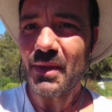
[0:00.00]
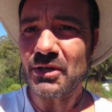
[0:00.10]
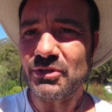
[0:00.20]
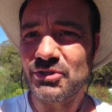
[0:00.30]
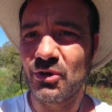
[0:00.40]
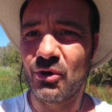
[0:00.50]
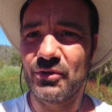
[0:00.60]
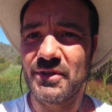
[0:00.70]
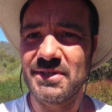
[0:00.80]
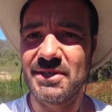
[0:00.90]
So
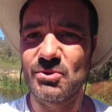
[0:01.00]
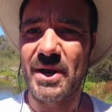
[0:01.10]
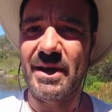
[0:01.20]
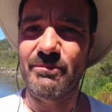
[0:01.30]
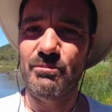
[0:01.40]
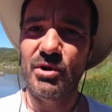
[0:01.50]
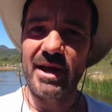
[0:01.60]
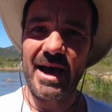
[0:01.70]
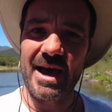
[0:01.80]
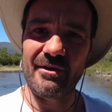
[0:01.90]
this is what I'm
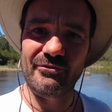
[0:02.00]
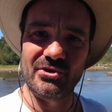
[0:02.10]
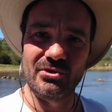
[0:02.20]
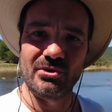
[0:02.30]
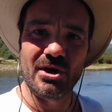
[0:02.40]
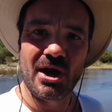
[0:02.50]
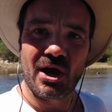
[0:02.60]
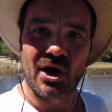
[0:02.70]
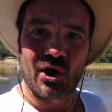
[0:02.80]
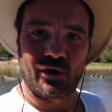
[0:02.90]
gonna have to
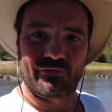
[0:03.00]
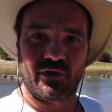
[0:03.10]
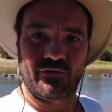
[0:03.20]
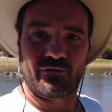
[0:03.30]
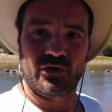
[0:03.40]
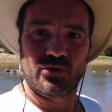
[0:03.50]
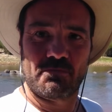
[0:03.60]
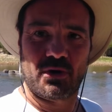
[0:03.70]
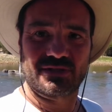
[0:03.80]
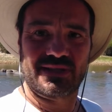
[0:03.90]
offer for you,
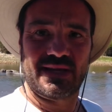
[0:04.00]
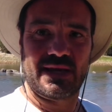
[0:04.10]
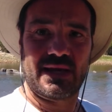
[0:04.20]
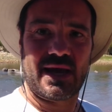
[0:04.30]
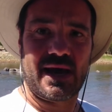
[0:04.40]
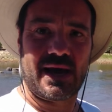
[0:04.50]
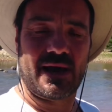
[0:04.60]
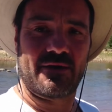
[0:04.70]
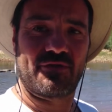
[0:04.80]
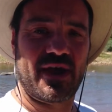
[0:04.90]
mostly
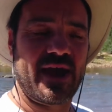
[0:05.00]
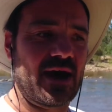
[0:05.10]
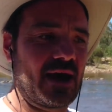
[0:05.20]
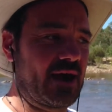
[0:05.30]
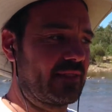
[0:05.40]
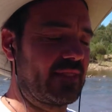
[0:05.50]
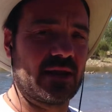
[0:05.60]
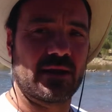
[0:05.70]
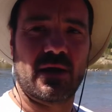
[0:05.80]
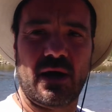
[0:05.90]
there, and
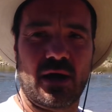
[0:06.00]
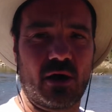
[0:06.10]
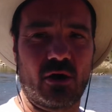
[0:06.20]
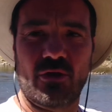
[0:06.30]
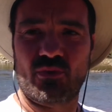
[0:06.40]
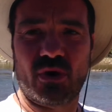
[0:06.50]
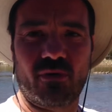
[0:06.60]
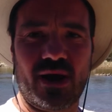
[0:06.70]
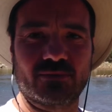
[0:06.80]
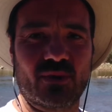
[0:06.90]
then other
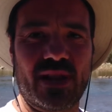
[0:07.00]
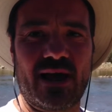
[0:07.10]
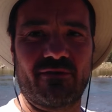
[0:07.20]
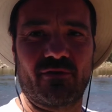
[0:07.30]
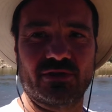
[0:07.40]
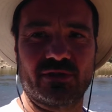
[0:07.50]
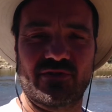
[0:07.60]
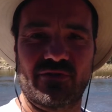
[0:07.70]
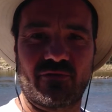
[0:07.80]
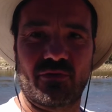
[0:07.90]
programs will have lots of
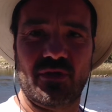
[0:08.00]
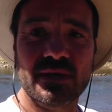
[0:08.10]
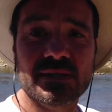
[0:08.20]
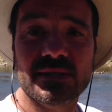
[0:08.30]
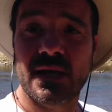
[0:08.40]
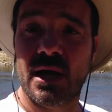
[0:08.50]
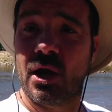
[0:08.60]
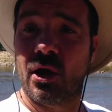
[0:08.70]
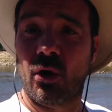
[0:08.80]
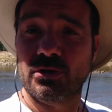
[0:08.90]
different things
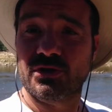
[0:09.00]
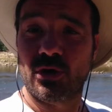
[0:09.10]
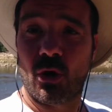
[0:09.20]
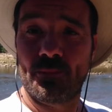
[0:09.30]
also.